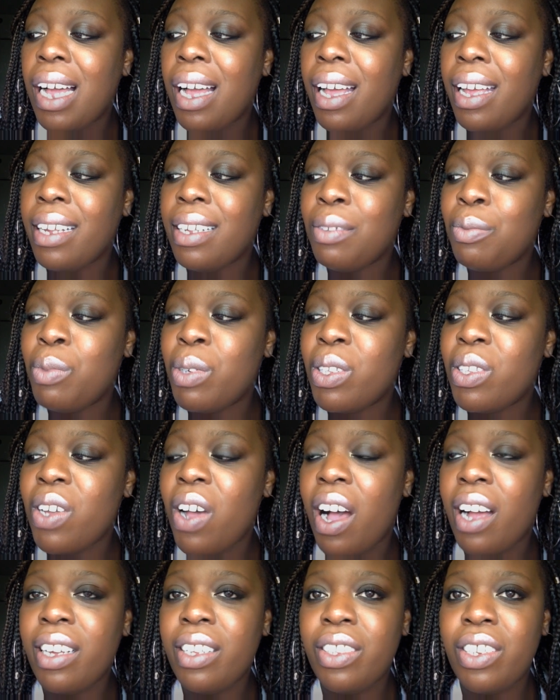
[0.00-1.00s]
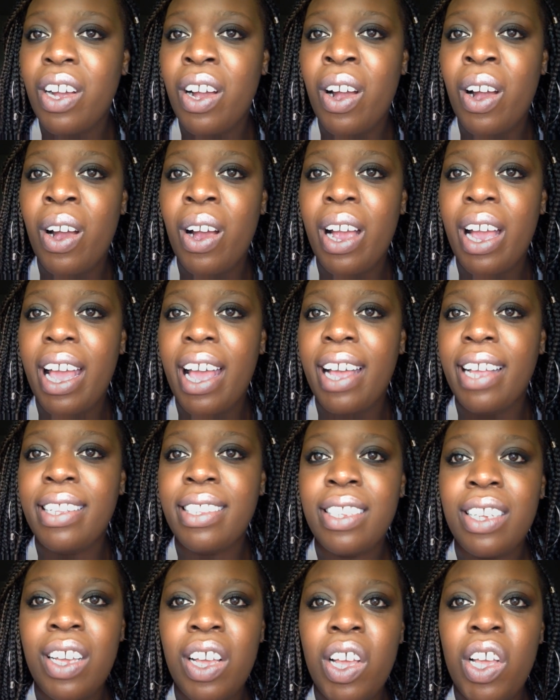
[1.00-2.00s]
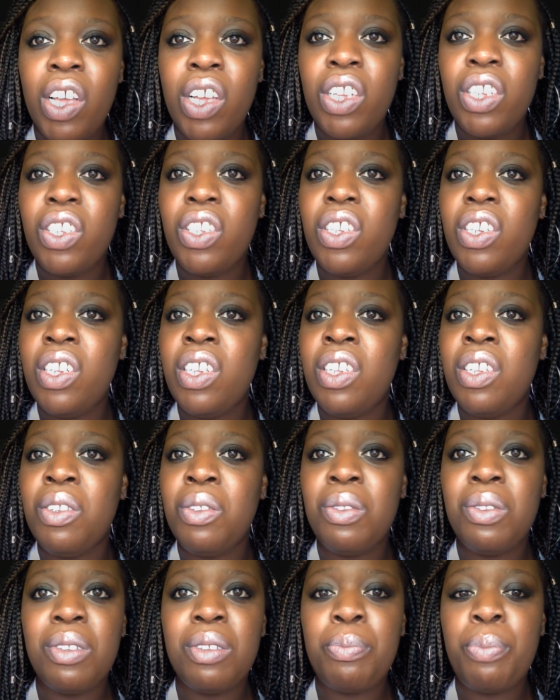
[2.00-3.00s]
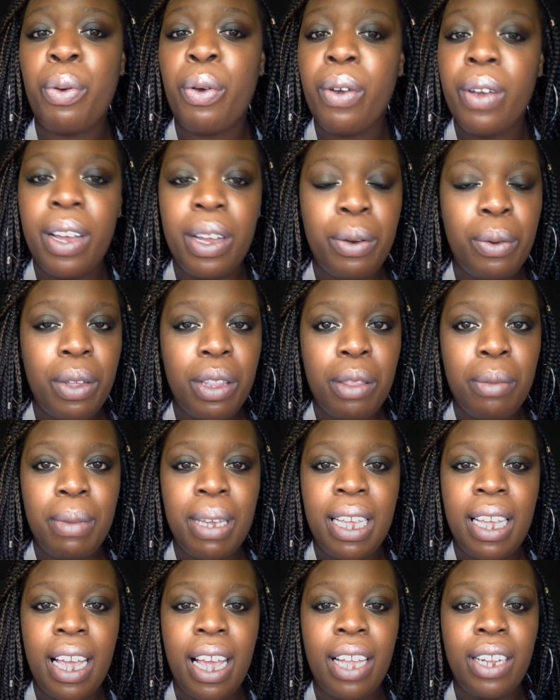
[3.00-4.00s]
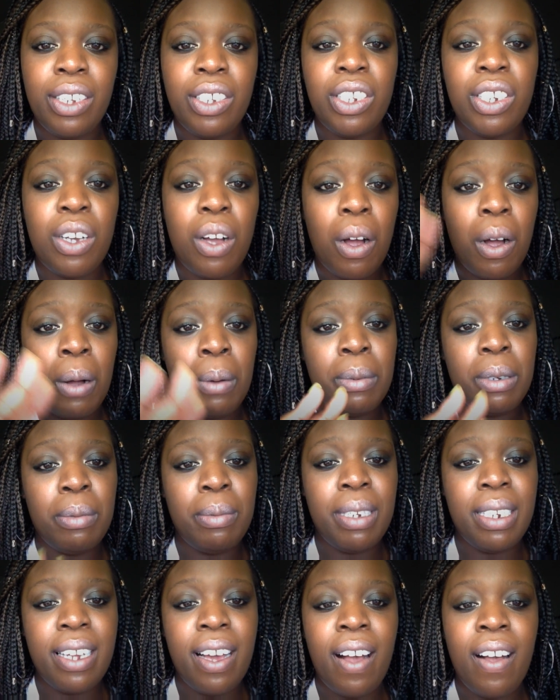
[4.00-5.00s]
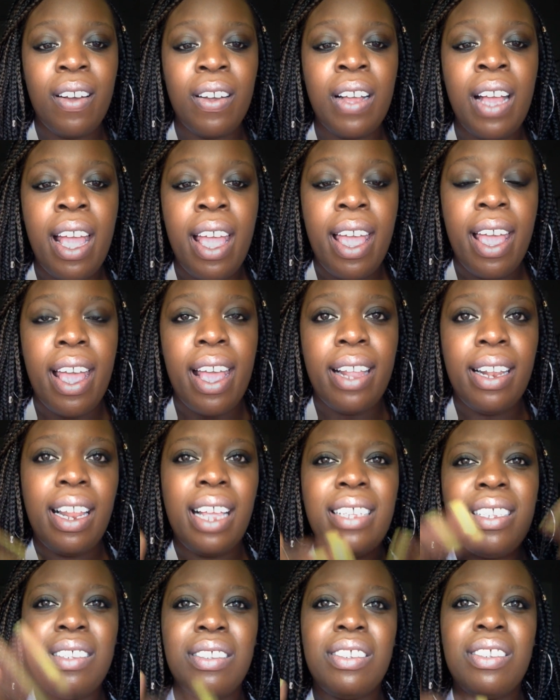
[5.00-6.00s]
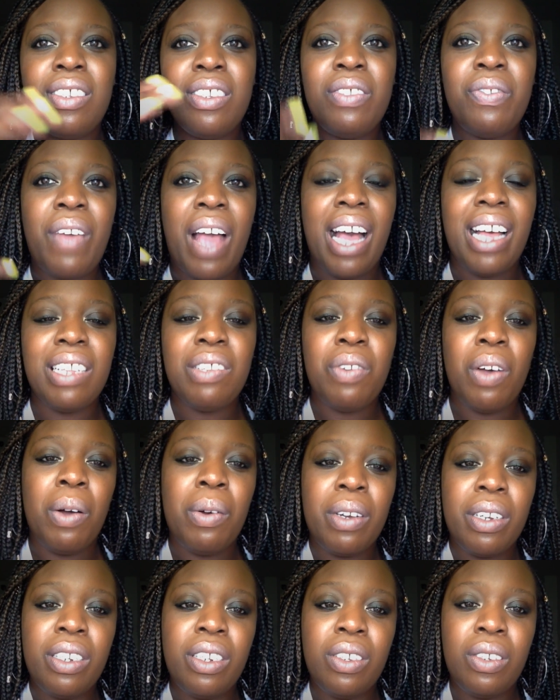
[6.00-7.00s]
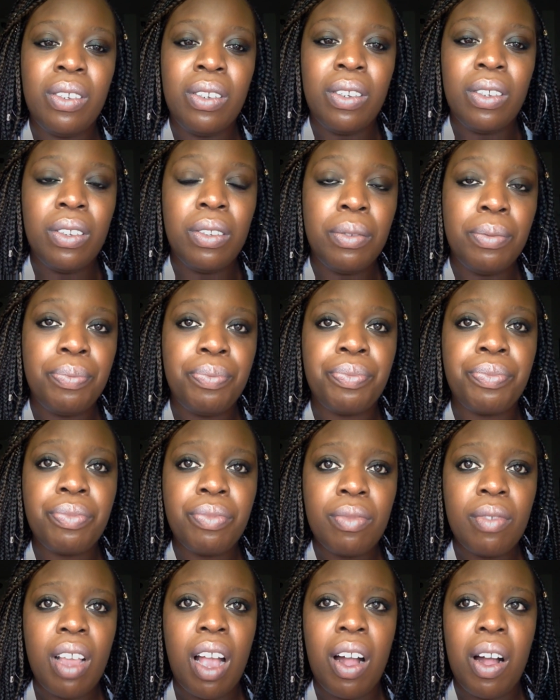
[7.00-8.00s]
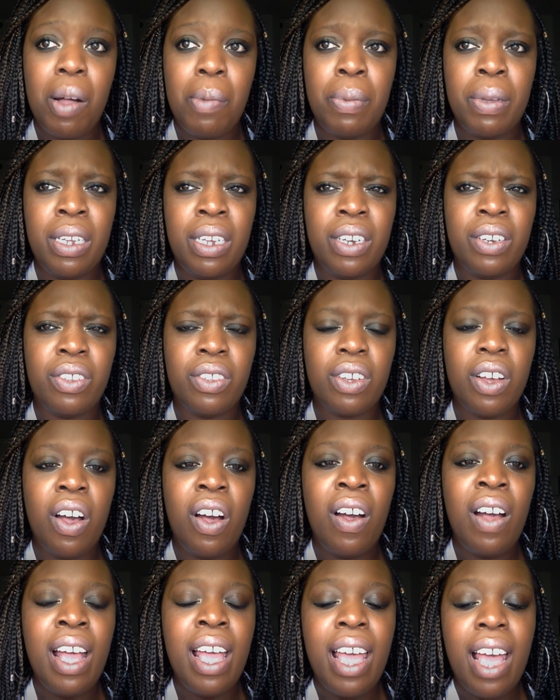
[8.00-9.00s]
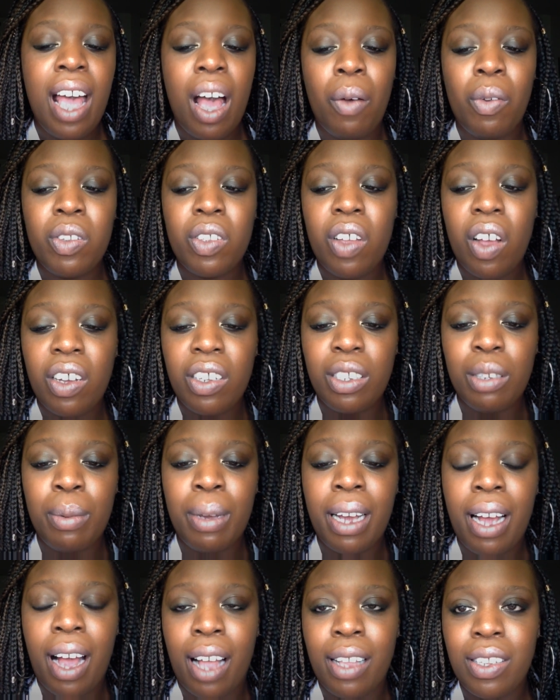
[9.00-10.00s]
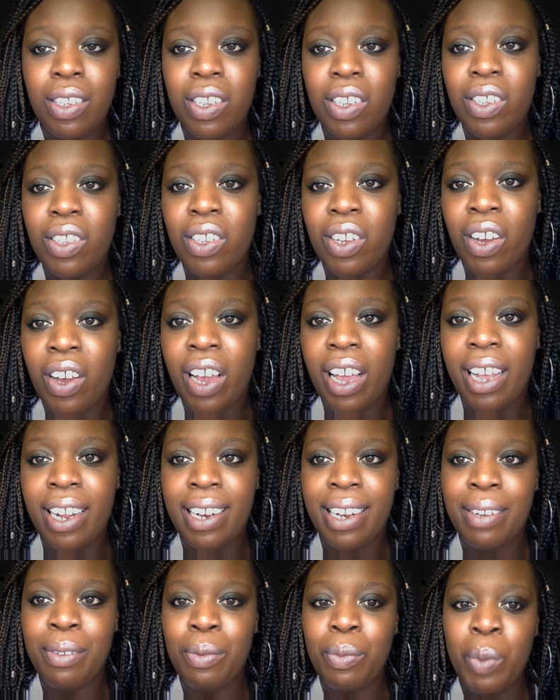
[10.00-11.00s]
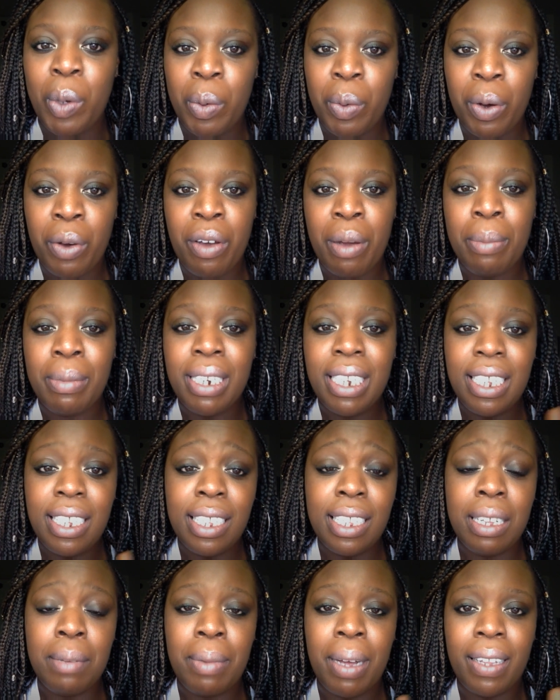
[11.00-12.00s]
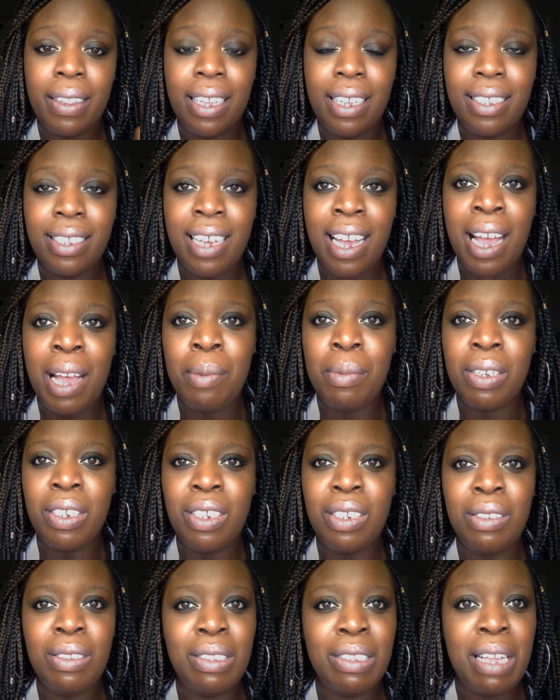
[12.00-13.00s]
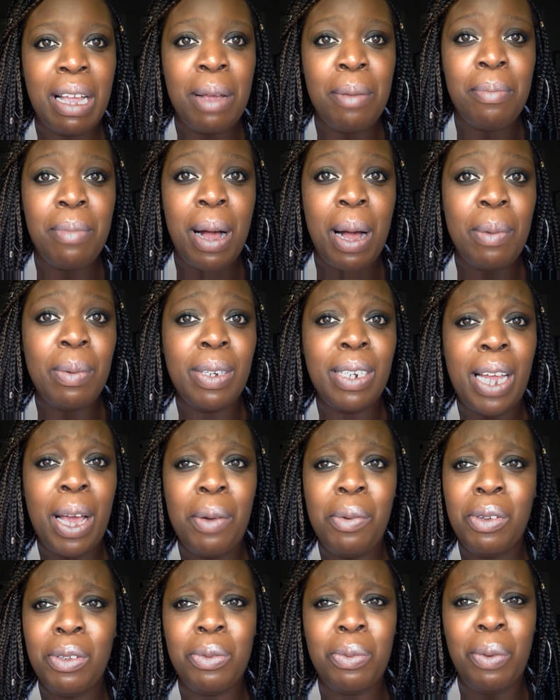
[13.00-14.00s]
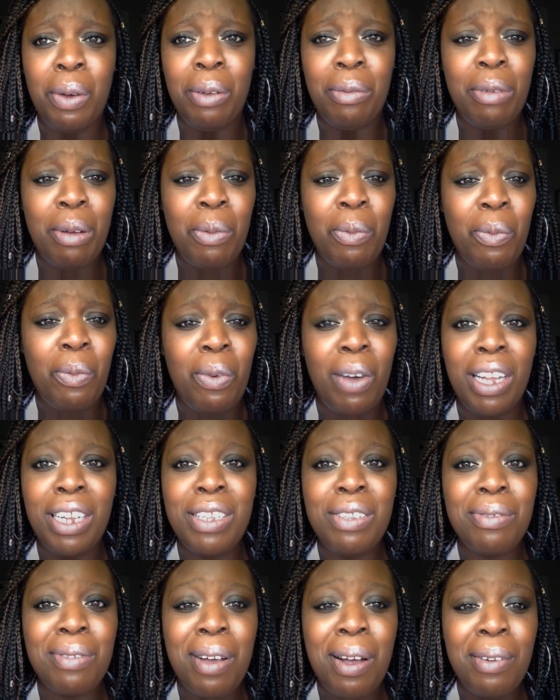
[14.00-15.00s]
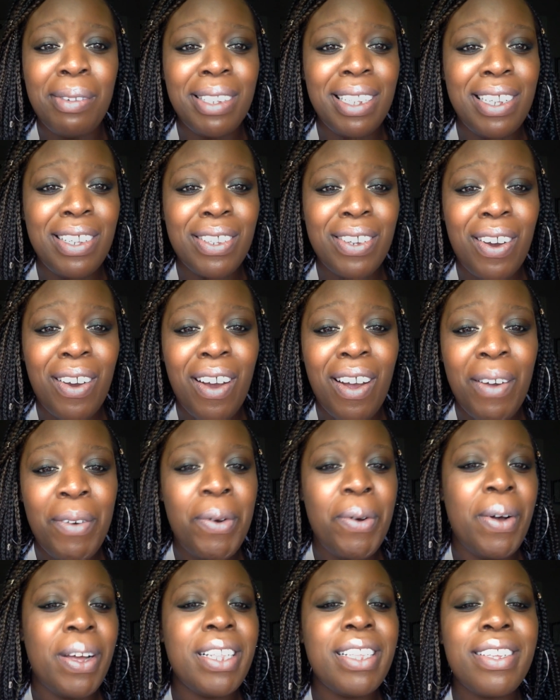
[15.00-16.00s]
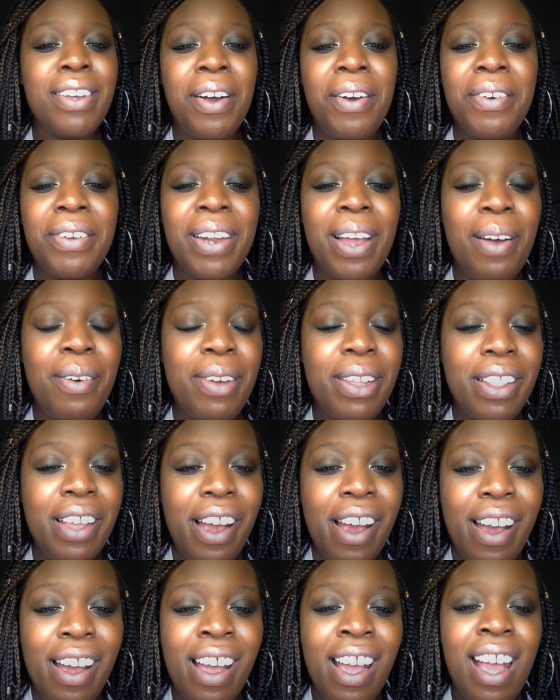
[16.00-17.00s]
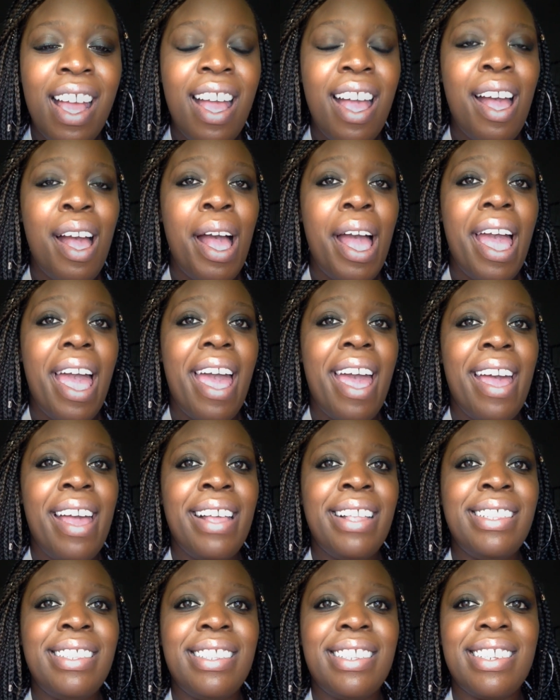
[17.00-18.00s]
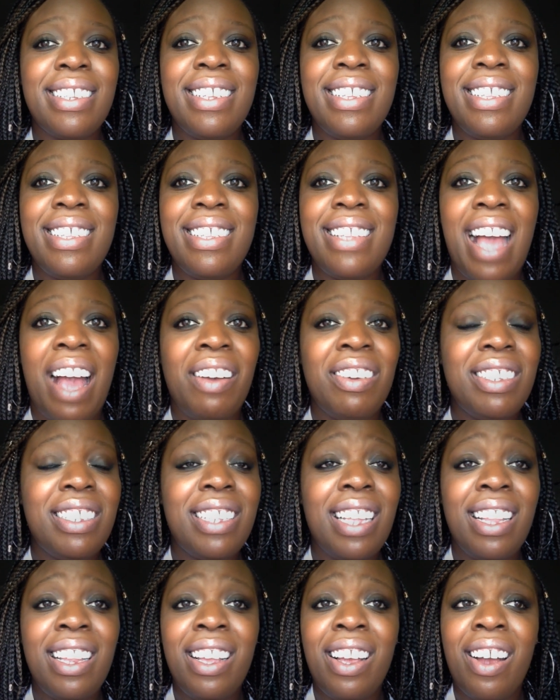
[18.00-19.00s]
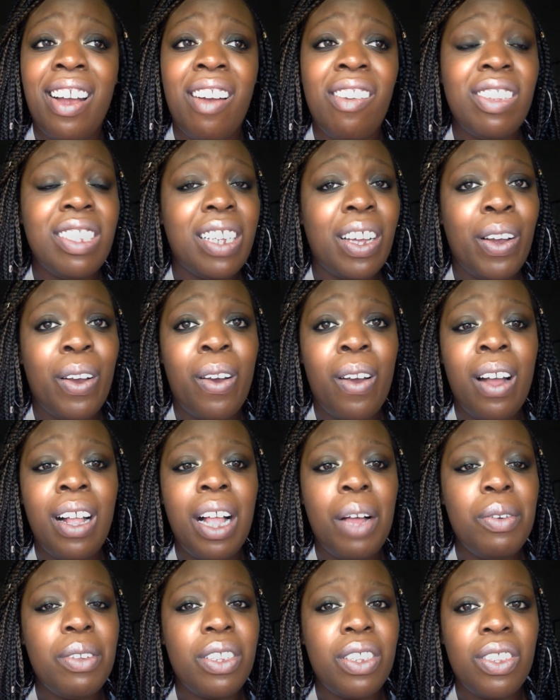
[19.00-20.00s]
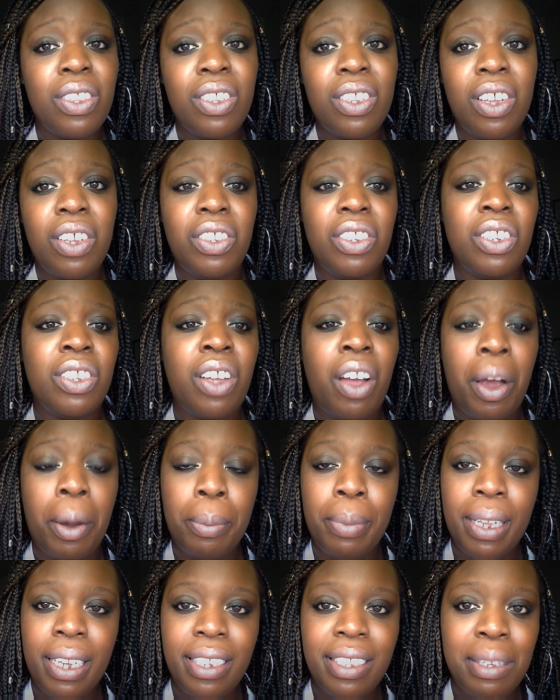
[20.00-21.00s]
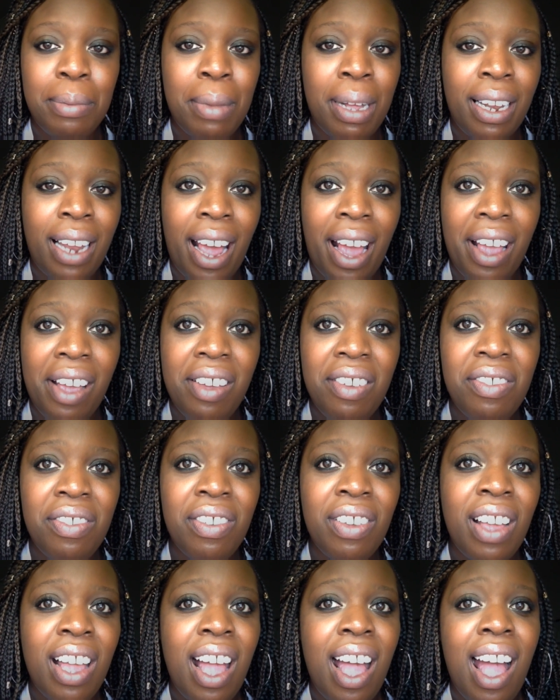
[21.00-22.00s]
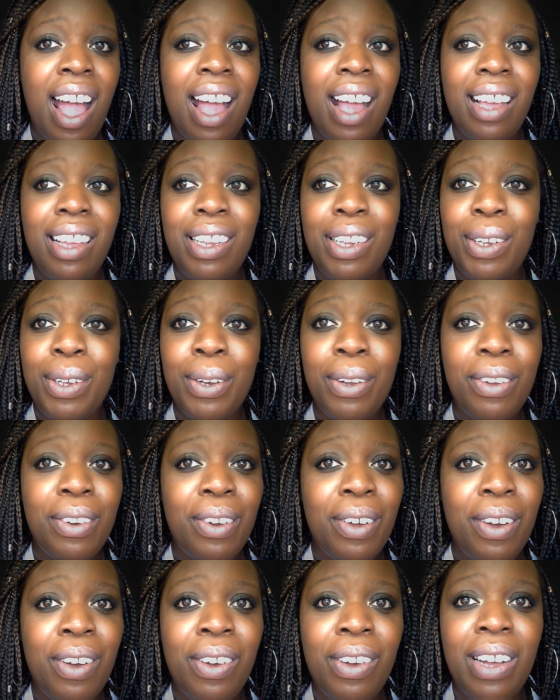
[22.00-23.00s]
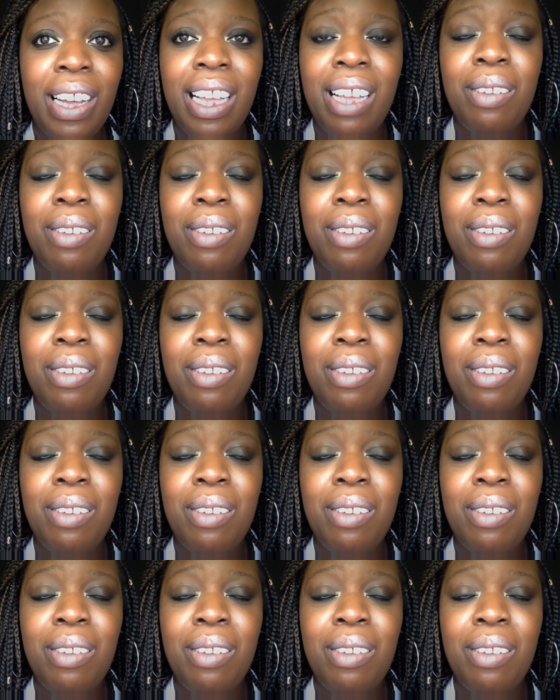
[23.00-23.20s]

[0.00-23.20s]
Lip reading: I was talking to her, and she prayed with me, and she calmed me down. And let's just fast forward to a couple years ago. I was talking to my god sister, and we were reminiscing about that time, and she was like, Mom and Dad was wondering, what is wrong with this girl? What is going on with her? And I was telling her, I was like, girl, I was in such a dark place in my life. You don't know.